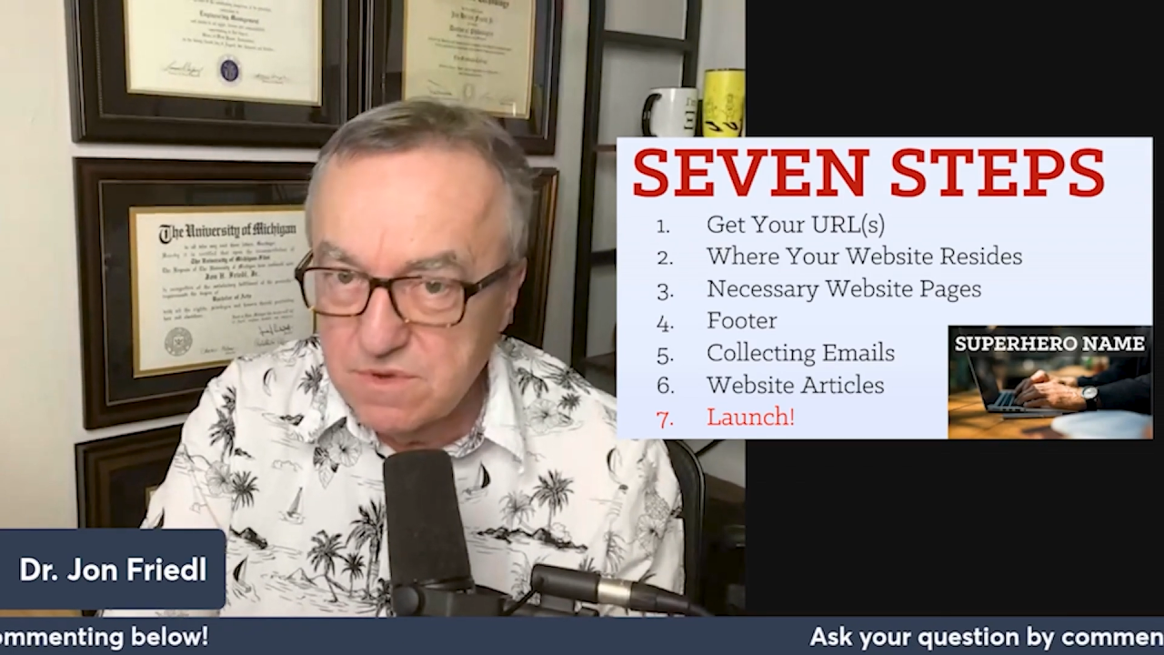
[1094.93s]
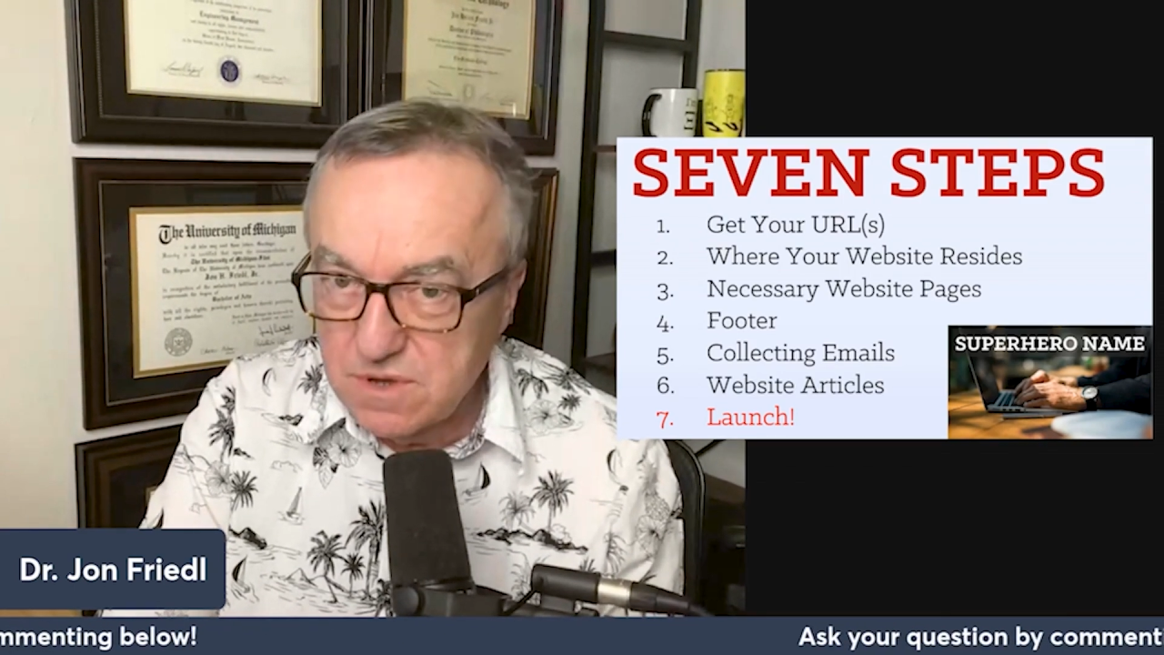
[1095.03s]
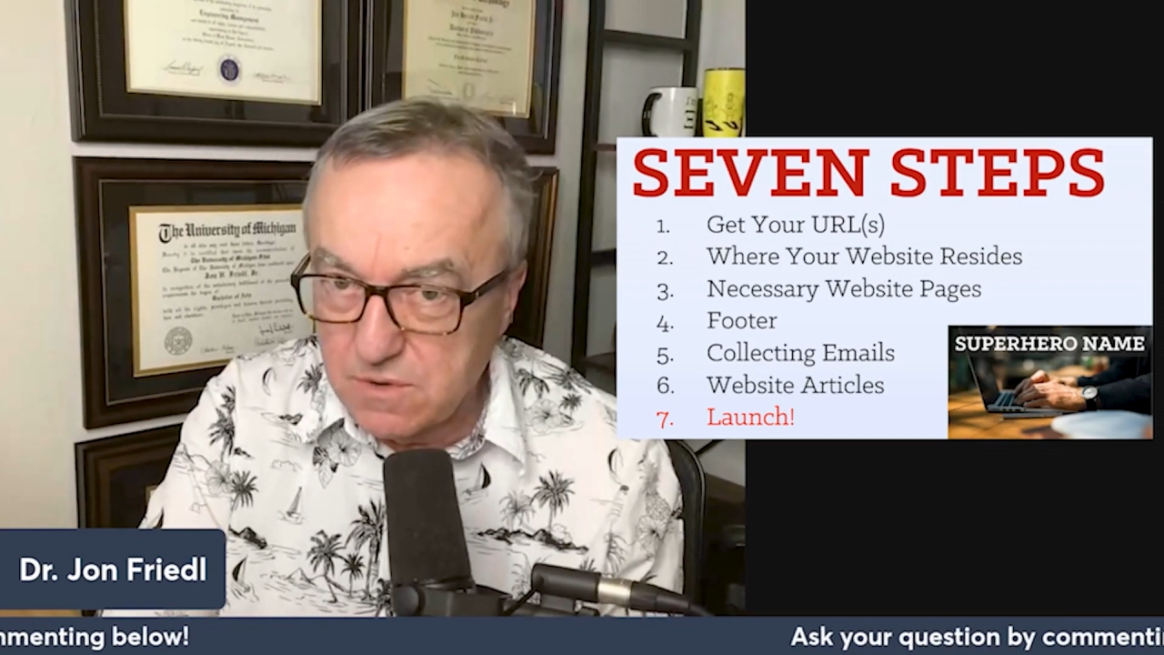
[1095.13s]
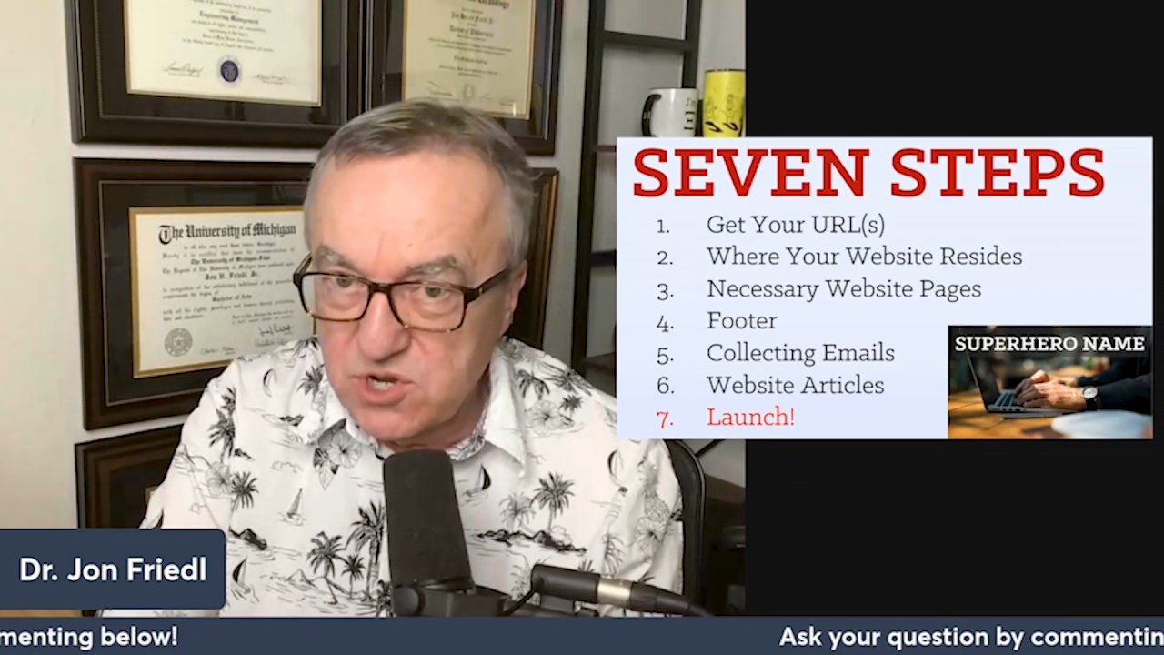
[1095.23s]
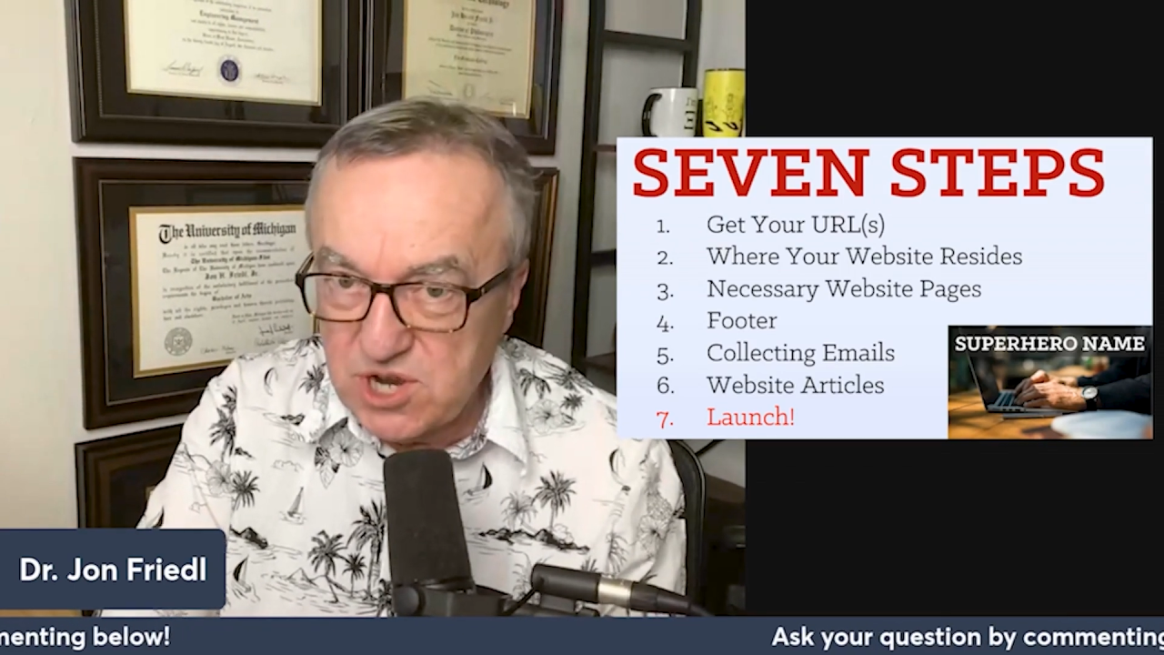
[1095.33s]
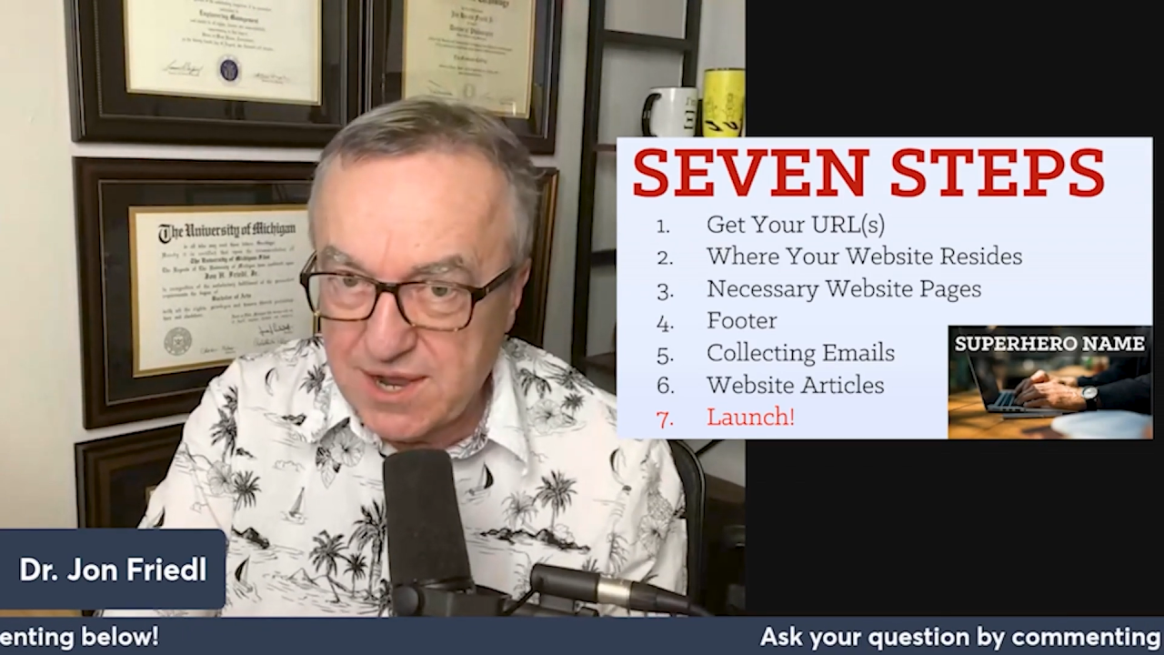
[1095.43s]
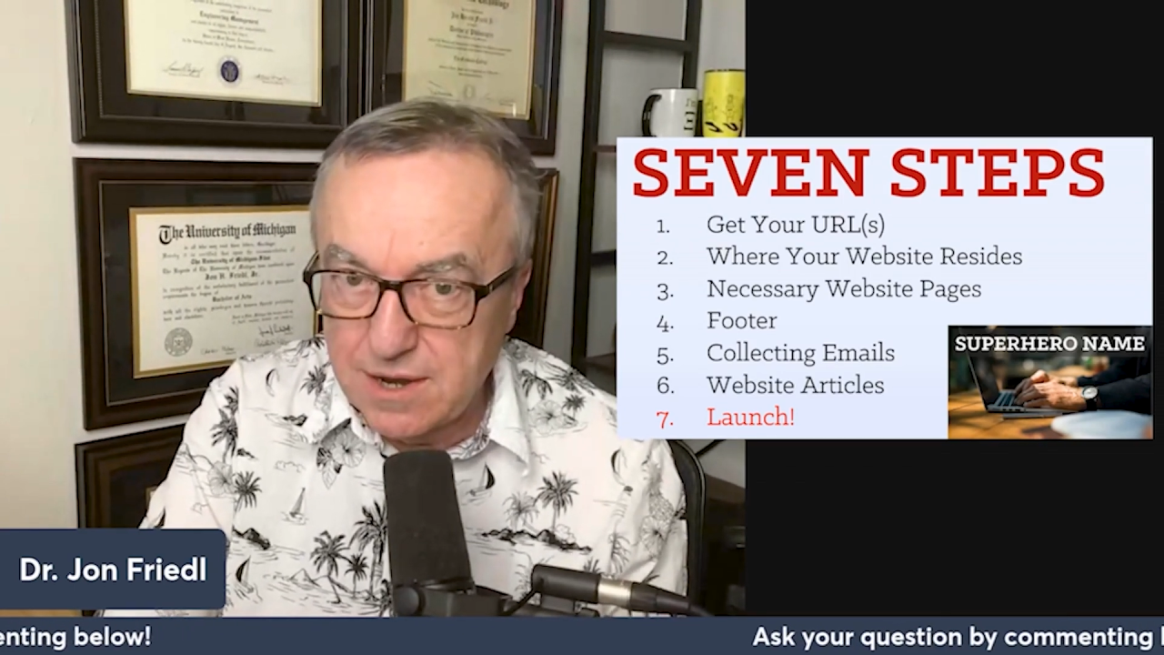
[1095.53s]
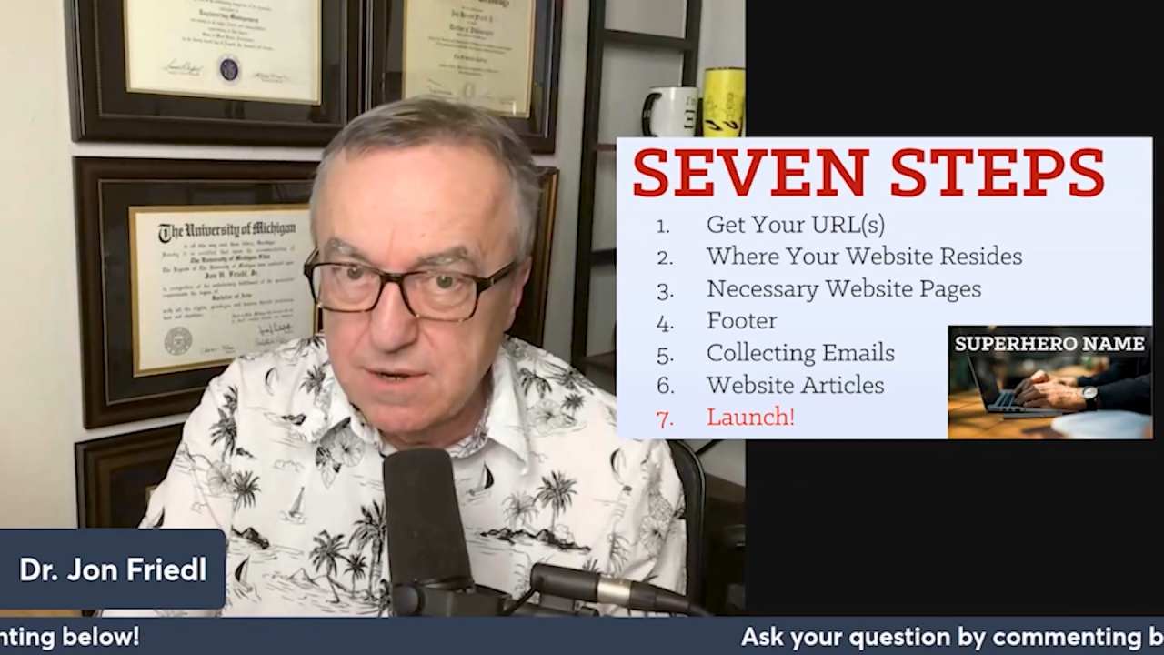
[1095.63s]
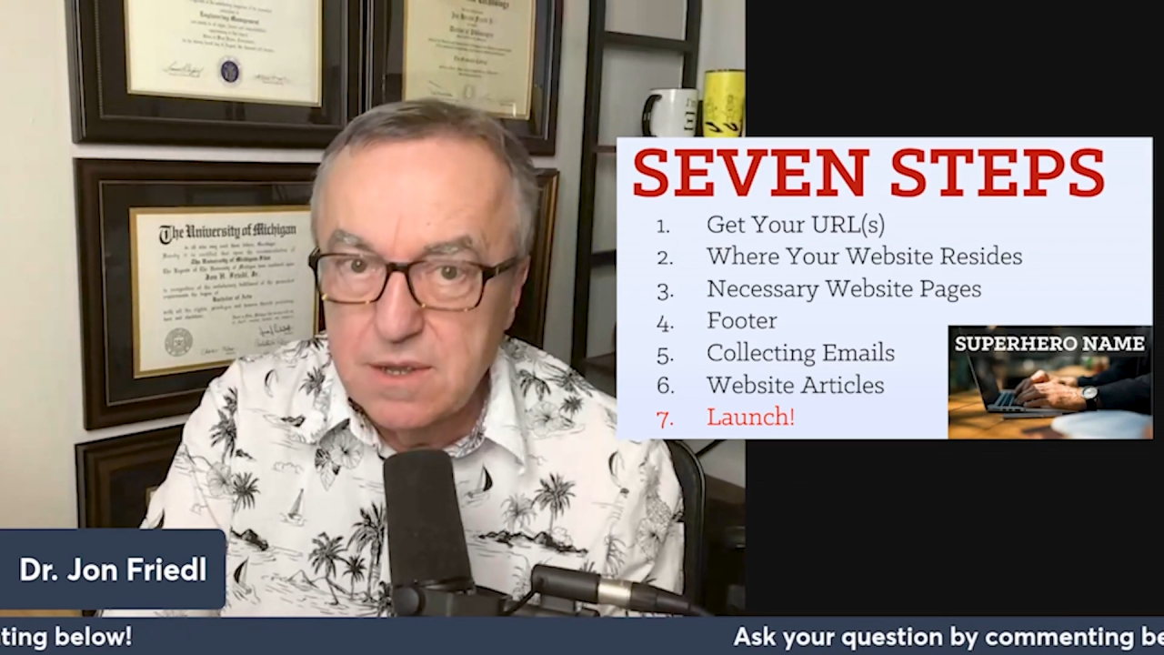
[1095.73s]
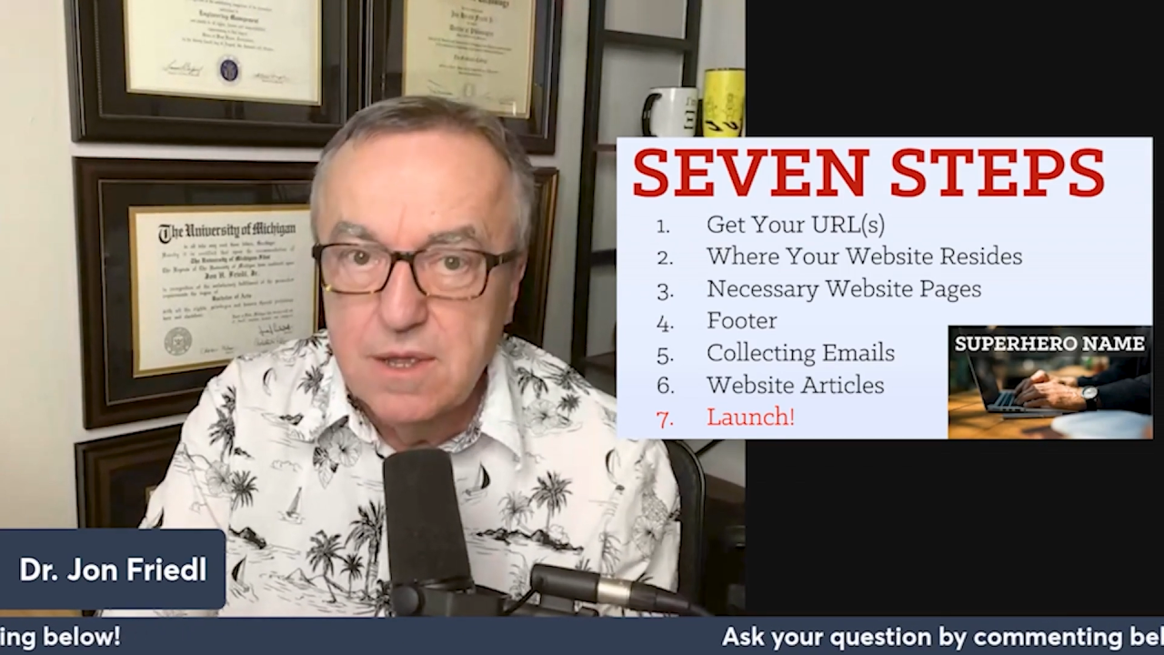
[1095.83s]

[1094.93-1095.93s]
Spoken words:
go check it.